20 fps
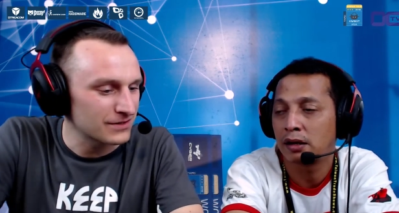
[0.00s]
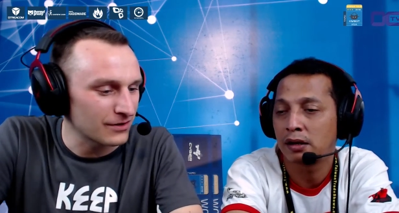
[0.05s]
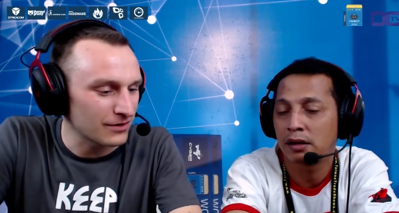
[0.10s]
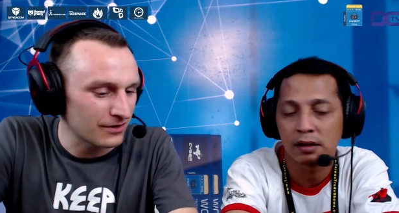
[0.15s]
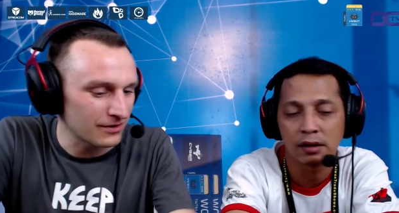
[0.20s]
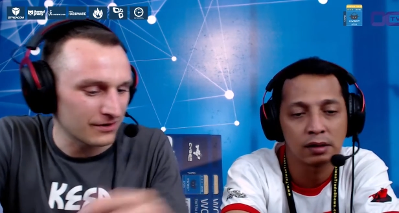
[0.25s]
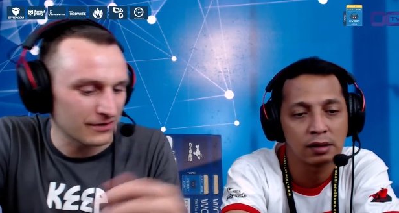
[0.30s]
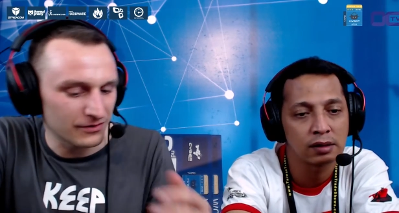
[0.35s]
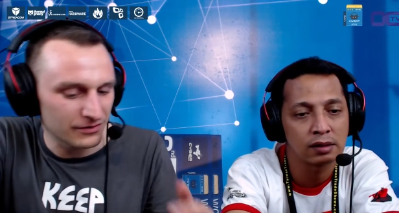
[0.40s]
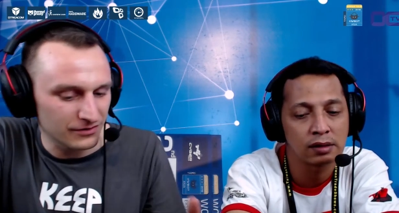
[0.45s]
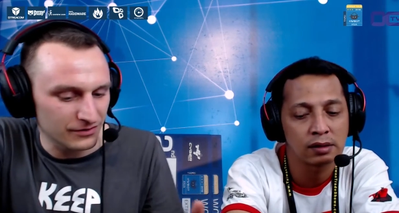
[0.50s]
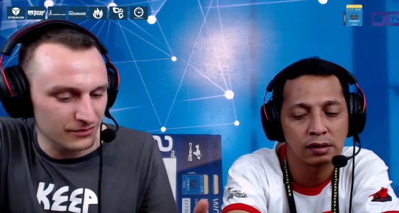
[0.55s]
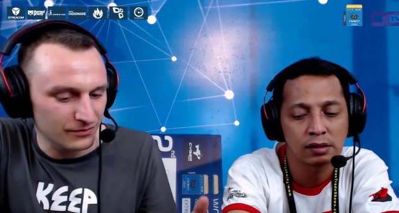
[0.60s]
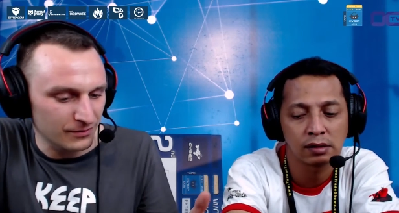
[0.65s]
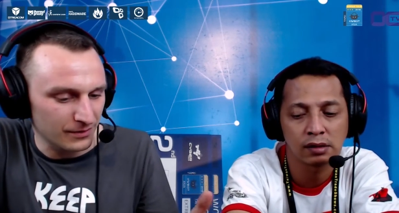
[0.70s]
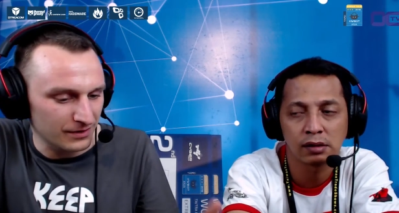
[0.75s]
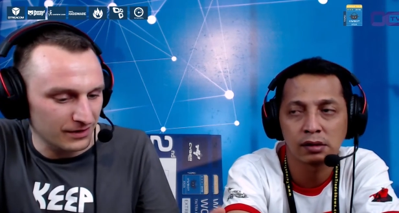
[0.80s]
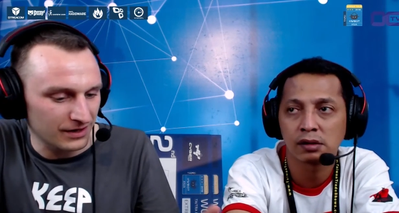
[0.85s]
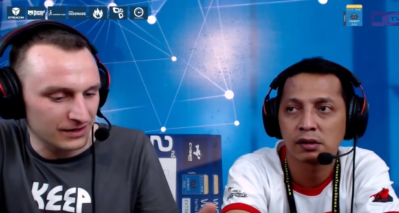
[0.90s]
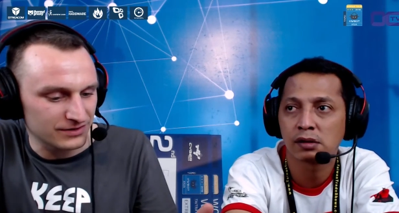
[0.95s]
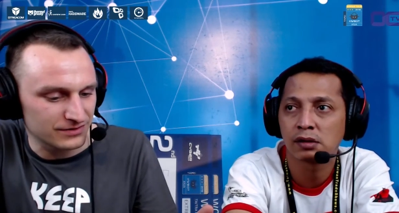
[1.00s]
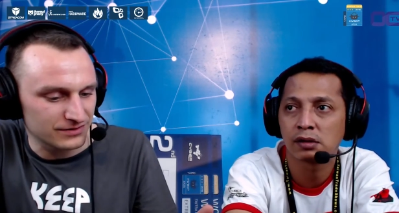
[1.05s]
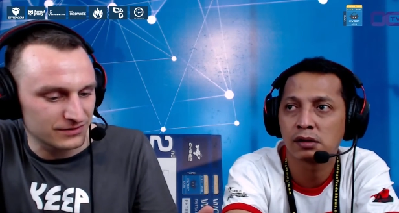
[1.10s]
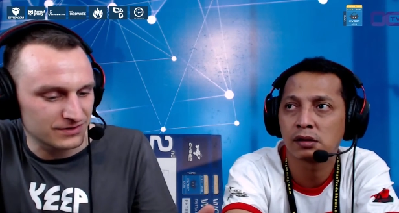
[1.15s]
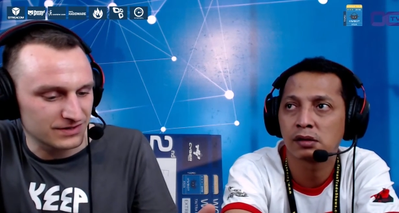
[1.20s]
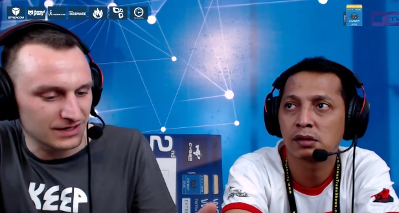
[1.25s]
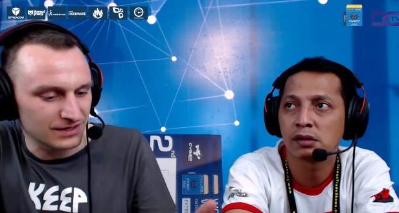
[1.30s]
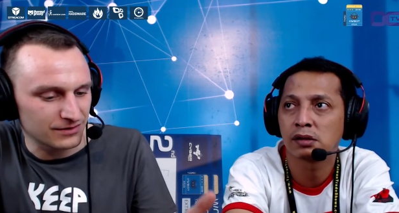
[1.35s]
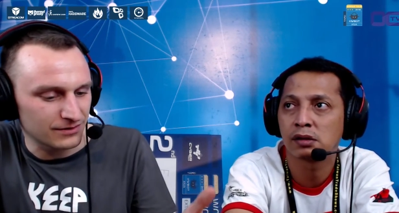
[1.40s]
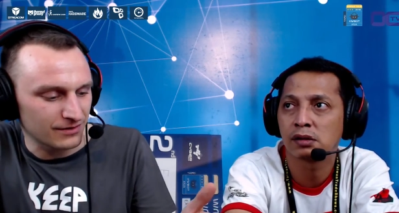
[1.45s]
Speaker 1: So uh, uh
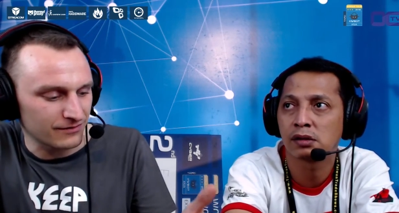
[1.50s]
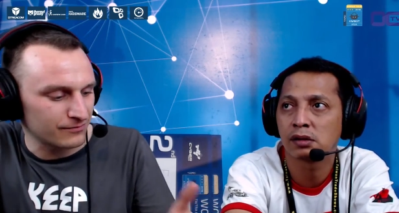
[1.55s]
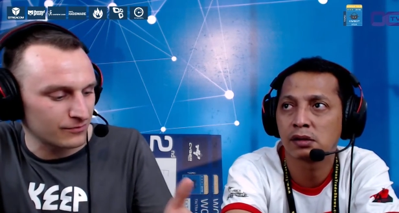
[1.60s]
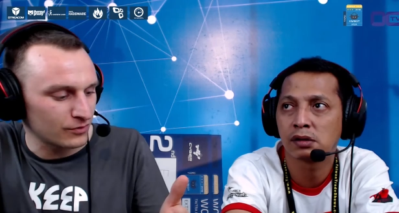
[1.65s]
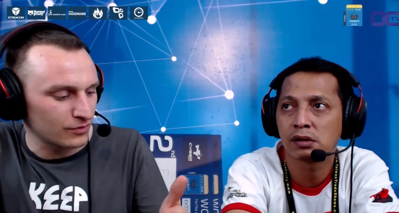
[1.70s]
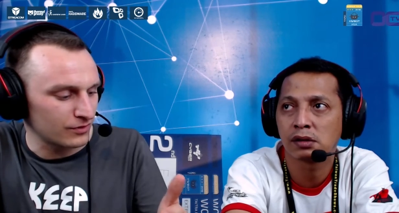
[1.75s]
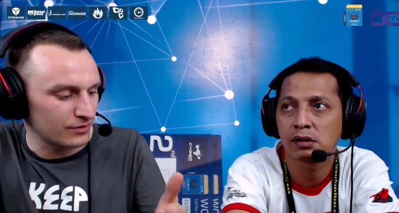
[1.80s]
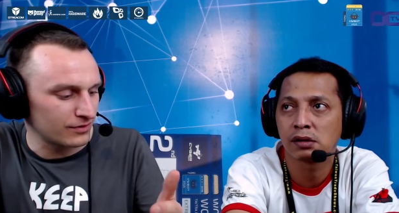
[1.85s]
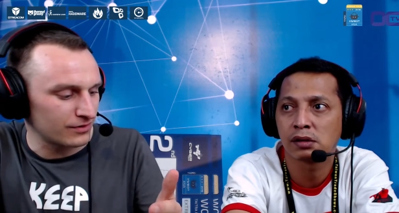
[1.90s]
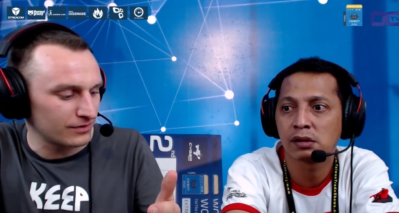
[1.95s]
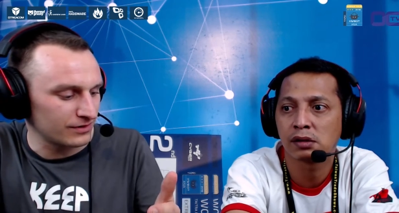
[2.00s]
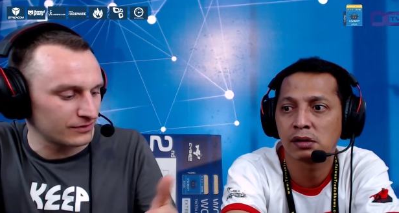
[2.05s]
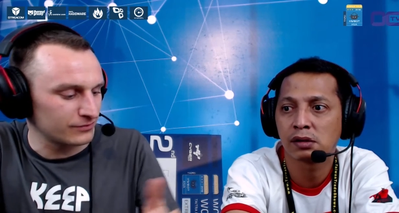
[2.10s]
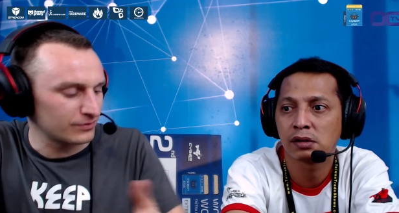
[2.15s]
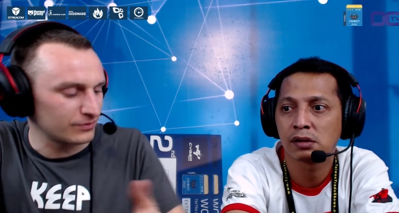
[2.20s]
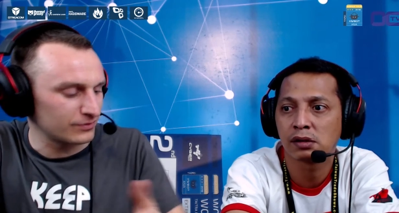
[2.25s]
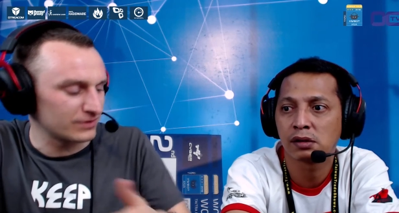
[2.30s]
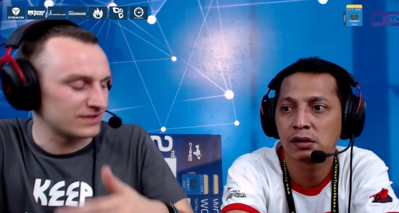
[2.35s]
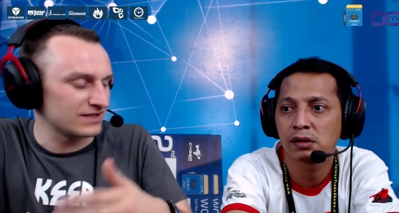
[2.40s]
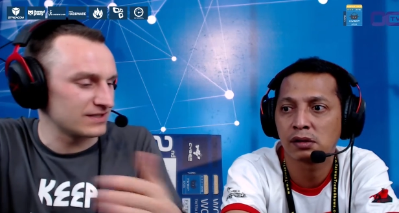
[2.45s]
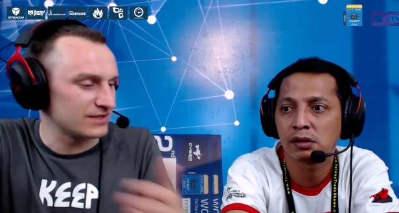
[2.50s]
as you say, you have more.